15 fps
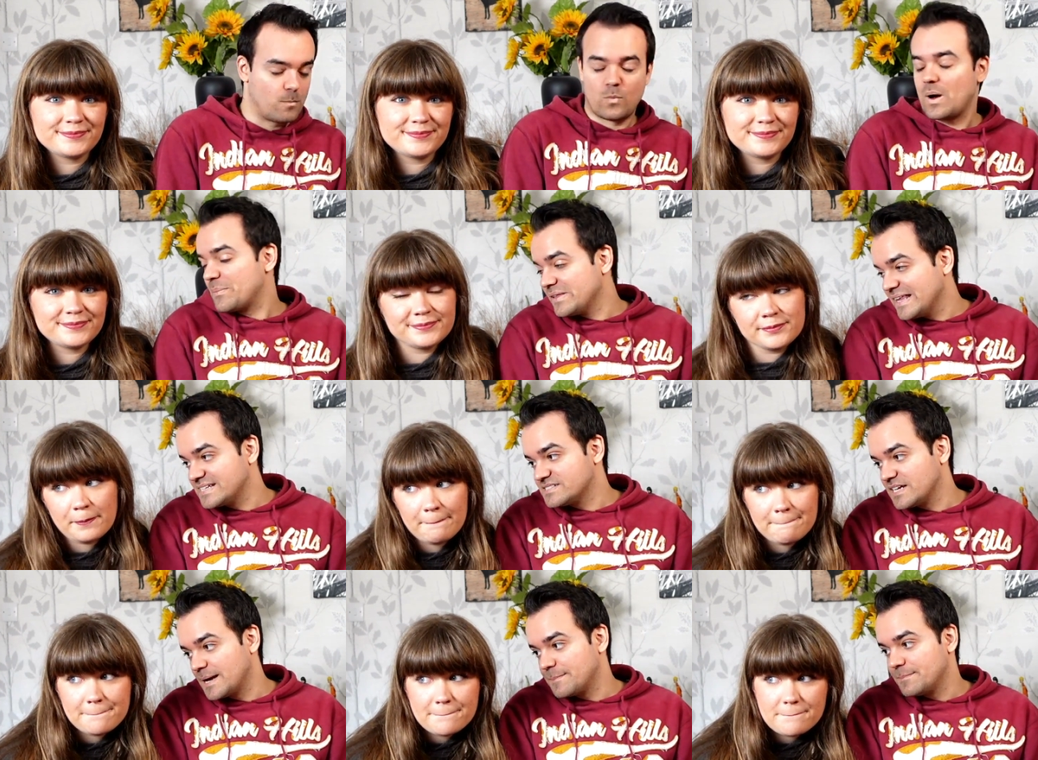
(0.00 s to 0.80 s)
Speaker 1: Up and last
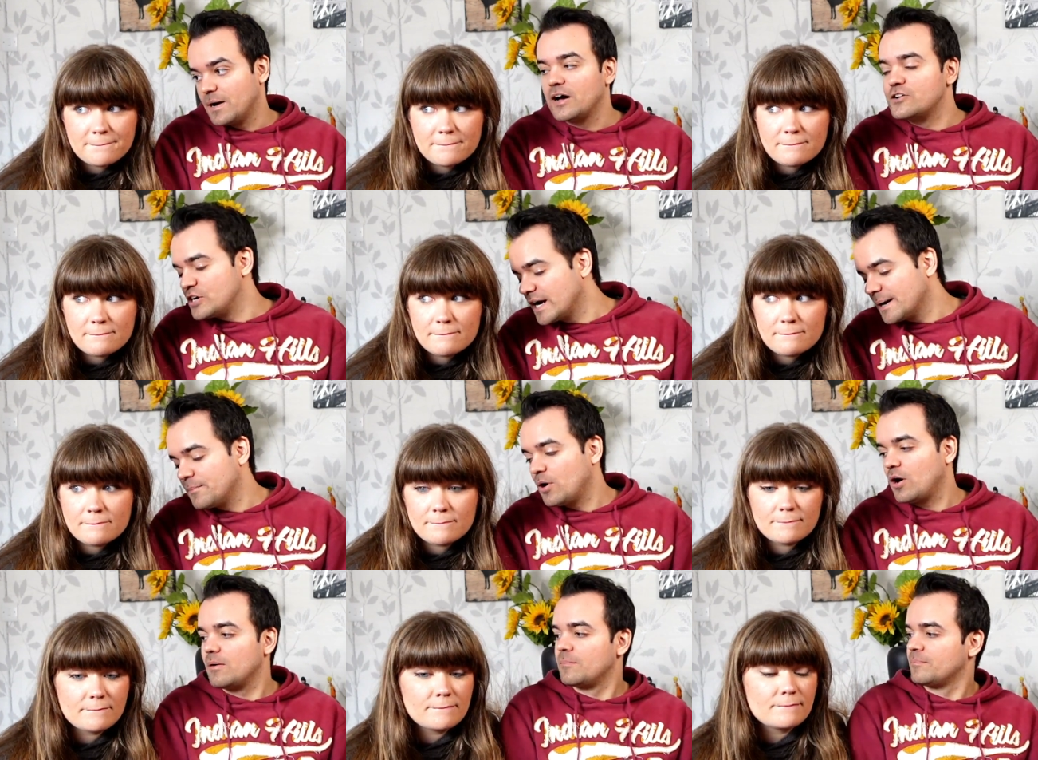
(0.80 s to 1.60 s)
time on Dragon
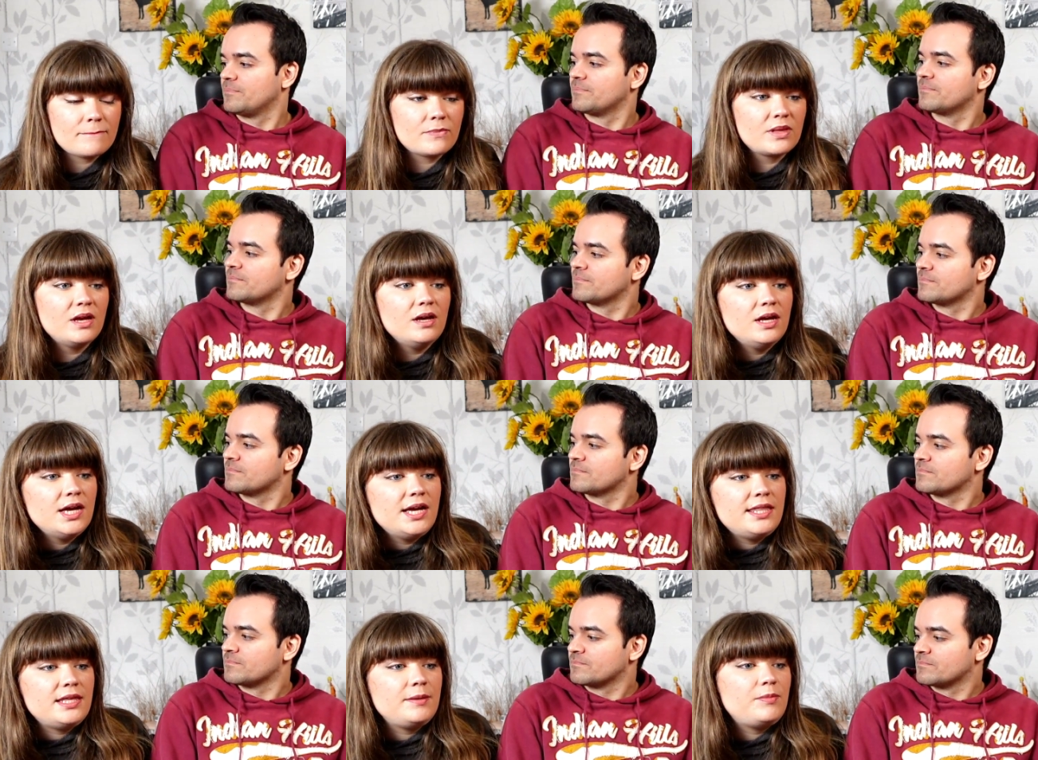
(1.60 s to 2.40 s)
Ball.
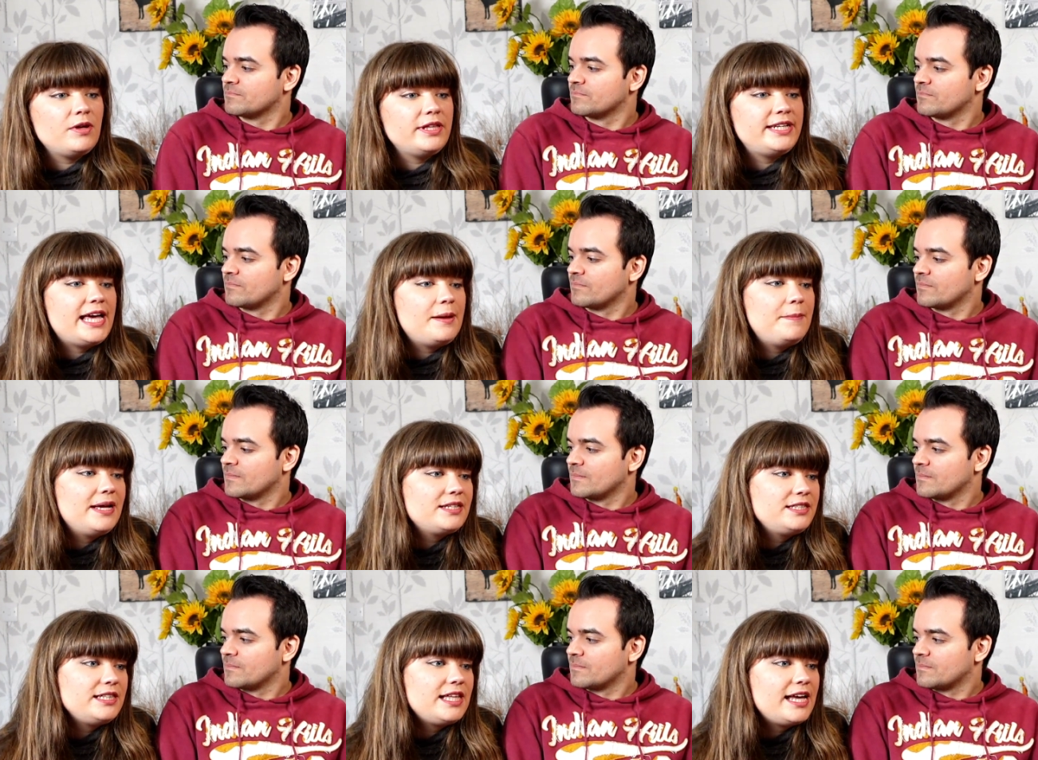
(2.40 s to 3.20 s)
Speaker 2: They brought the dad back
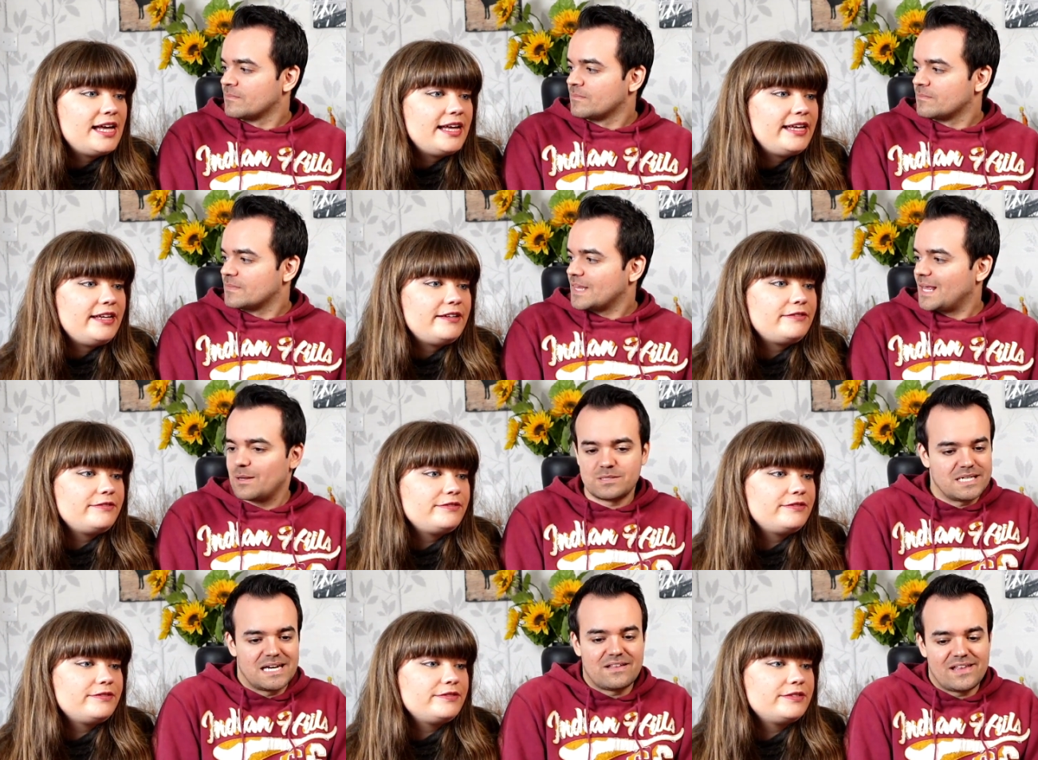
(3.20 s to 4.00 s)
to life.
Speaker 1: It was
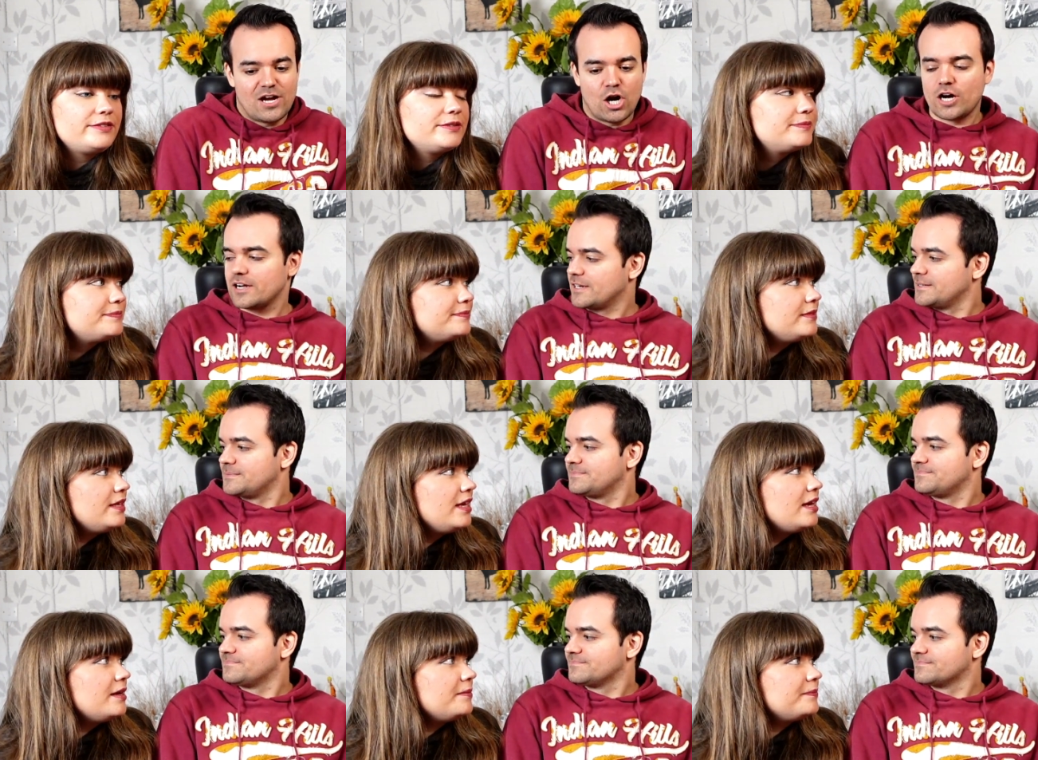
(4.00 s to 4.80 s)
the end of the arc.
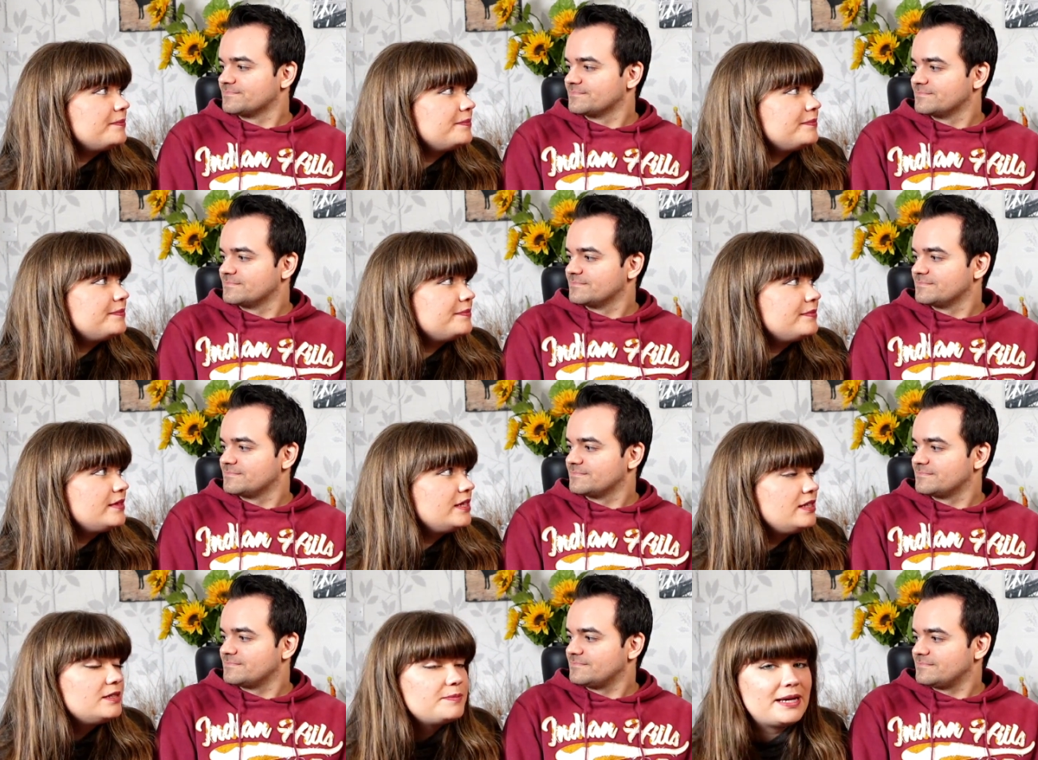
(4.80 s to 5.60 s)
Yep.
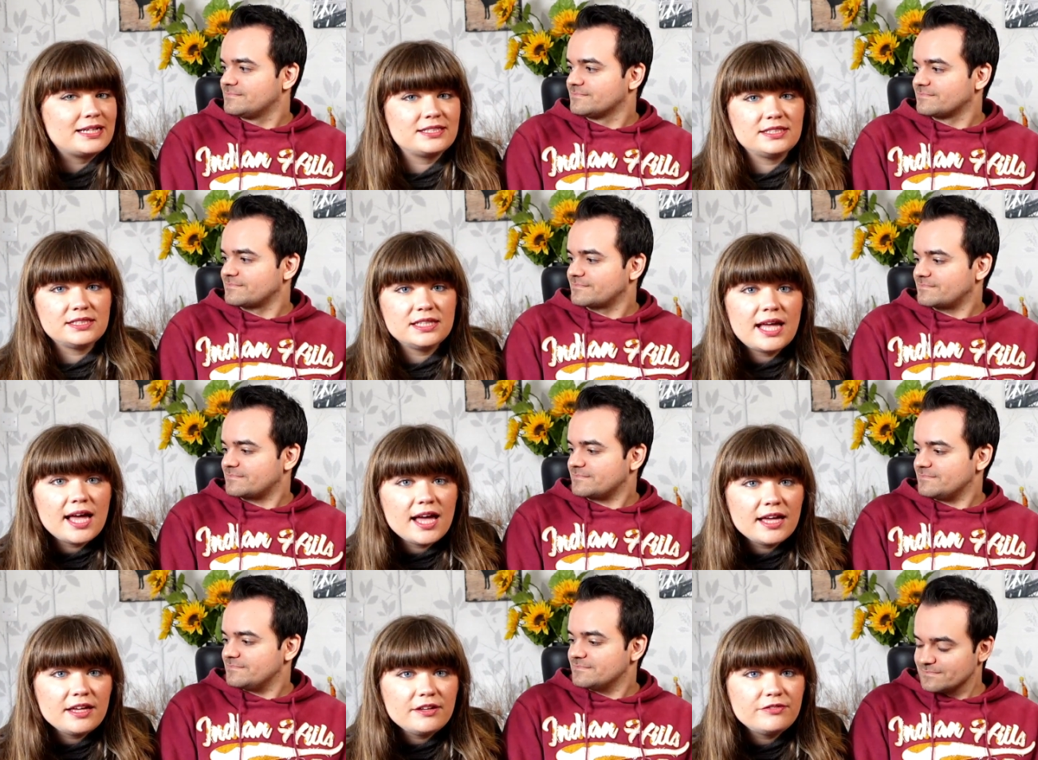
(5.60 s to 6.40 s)
Speaker 2: He's back to
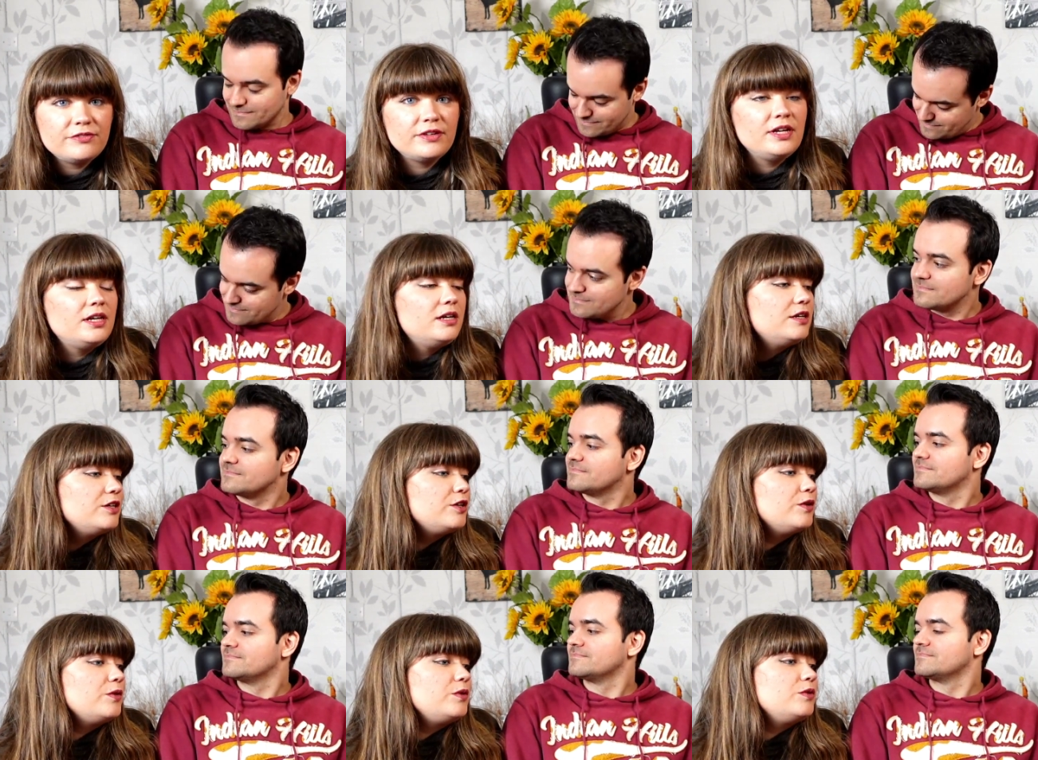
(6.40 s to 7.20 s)
life.
Speaker 1: Mm-hmm.
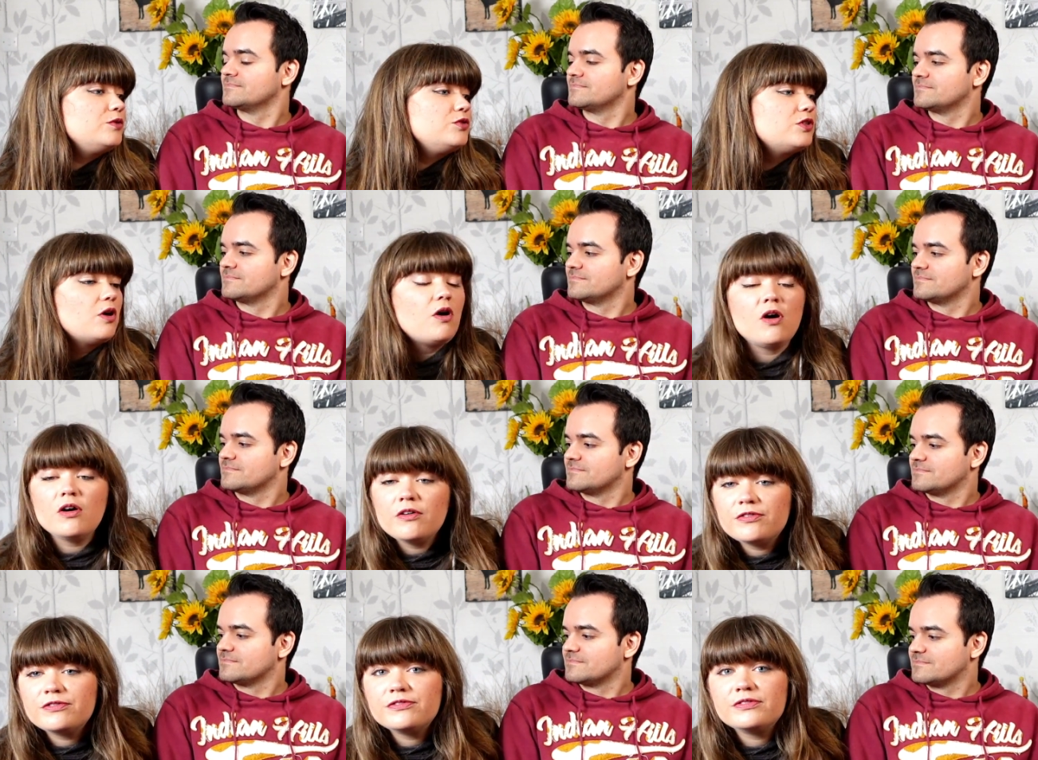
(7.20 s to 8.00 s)
Speaker 2: Goku's off